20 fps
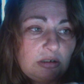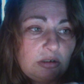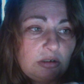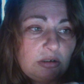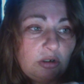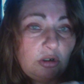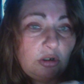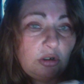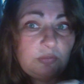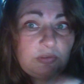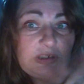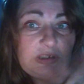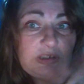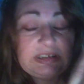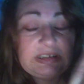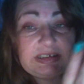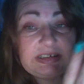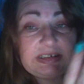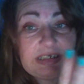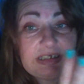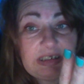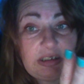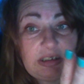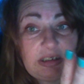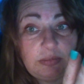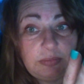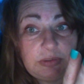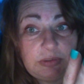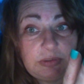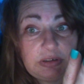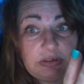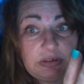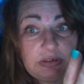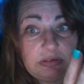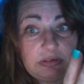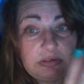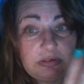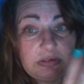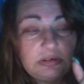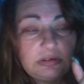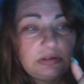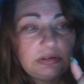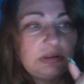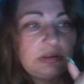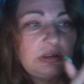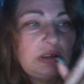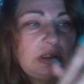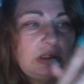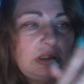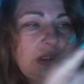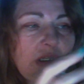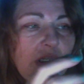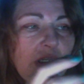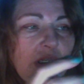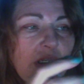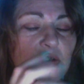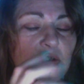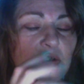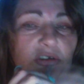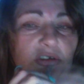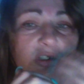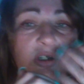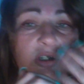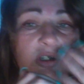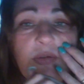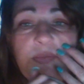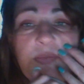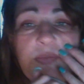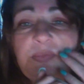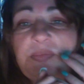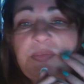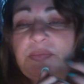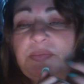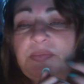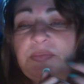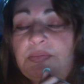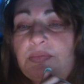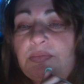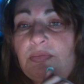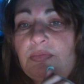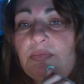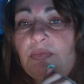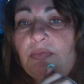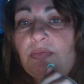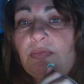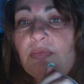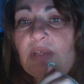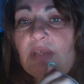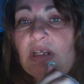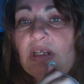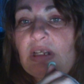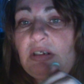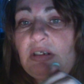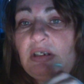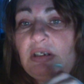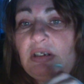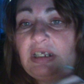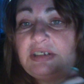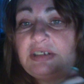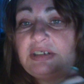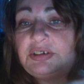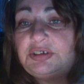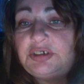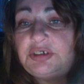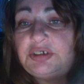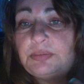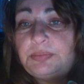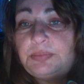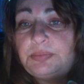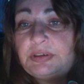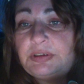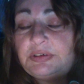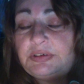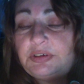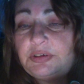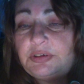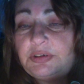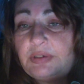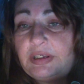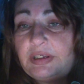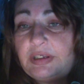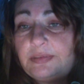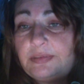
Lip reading: hopefully this helps. So let's jump into it.